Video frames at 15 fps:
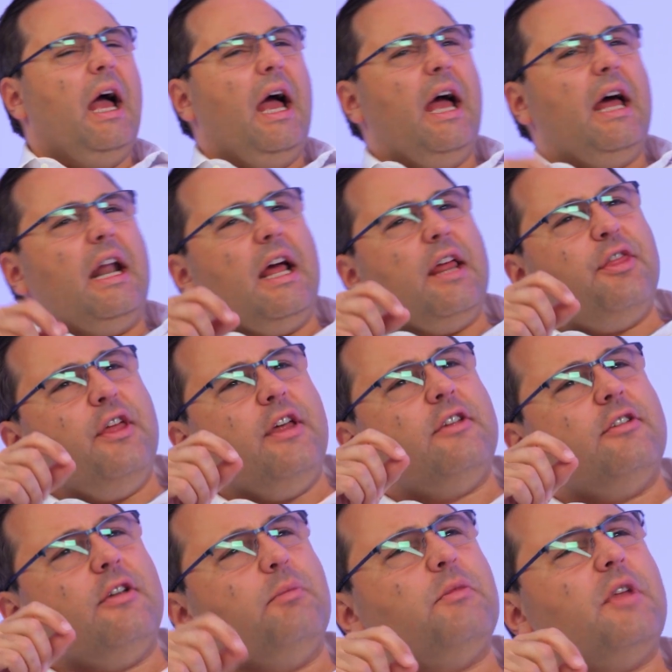And I think
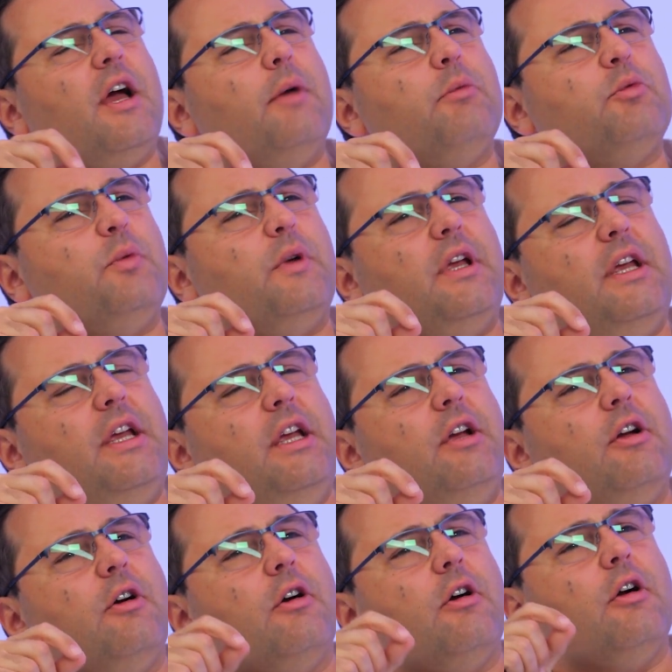sometimes we
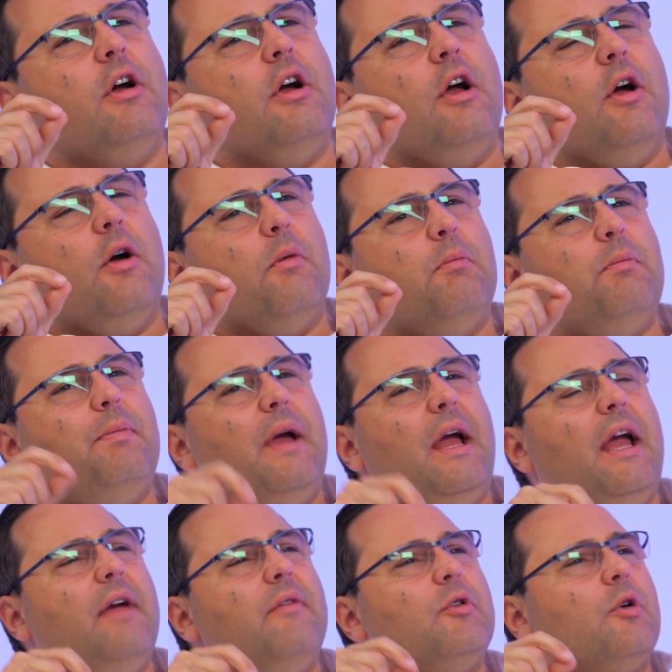hear
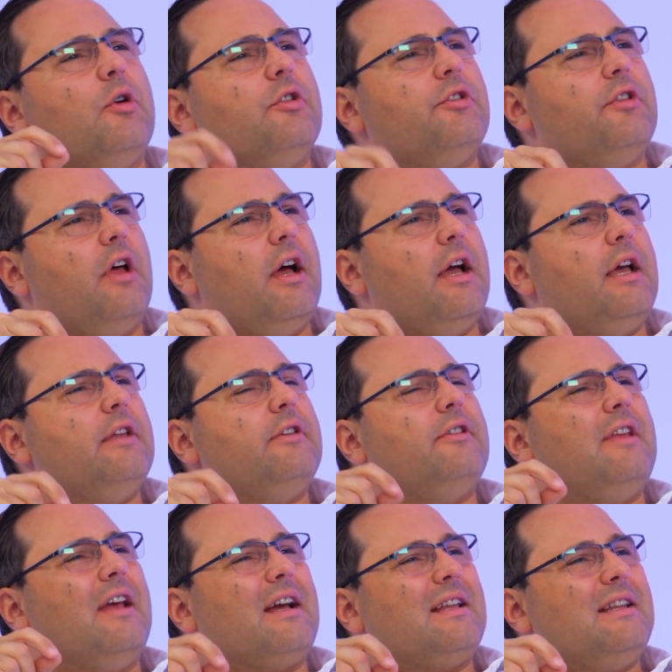behavioral science
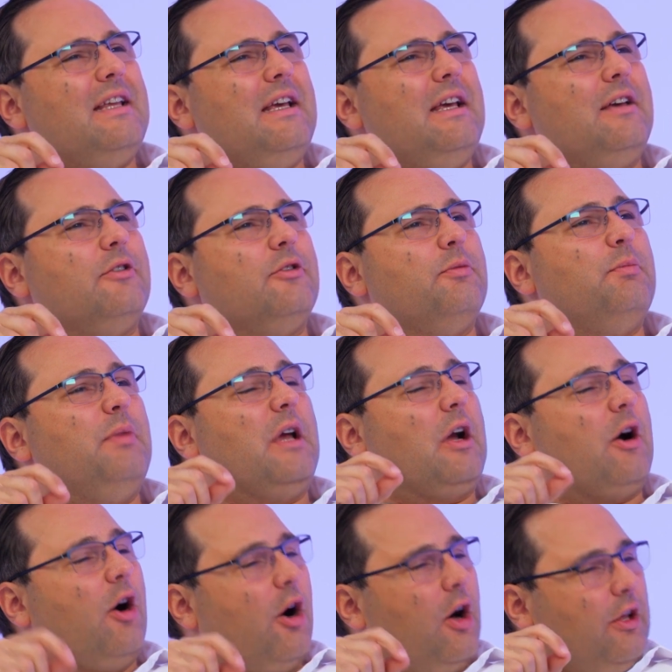techniques,
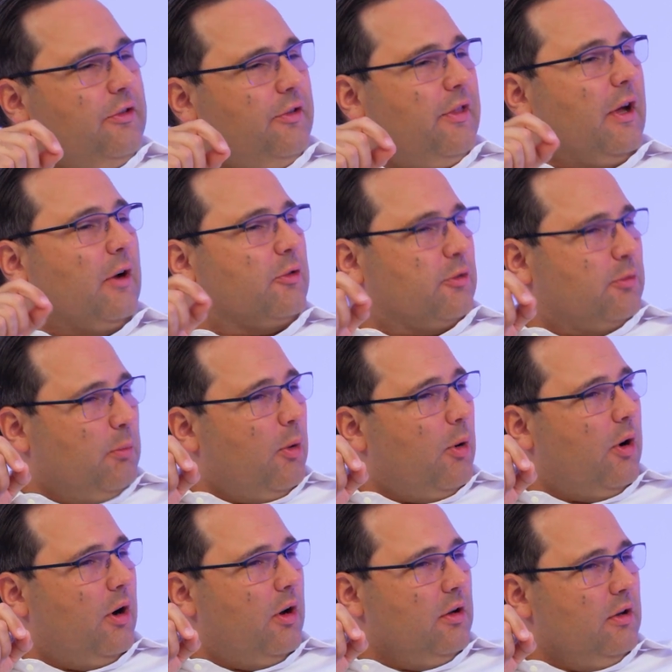because they're
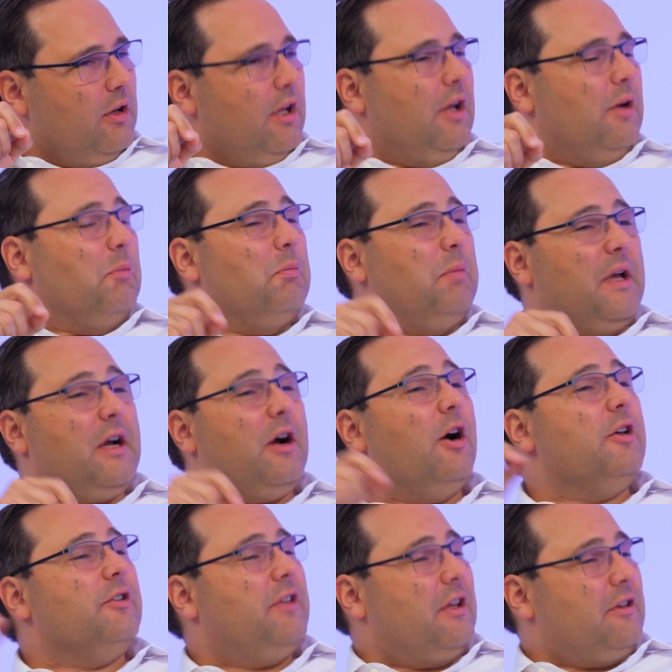small,
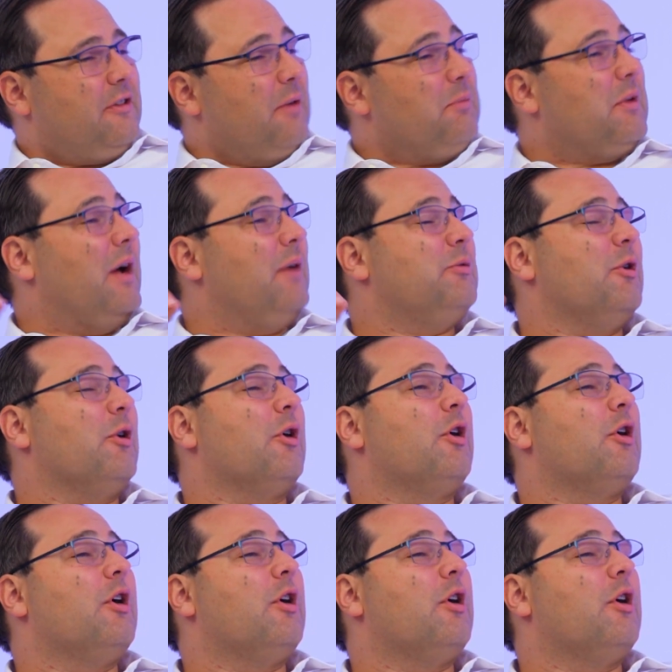because they sometimes are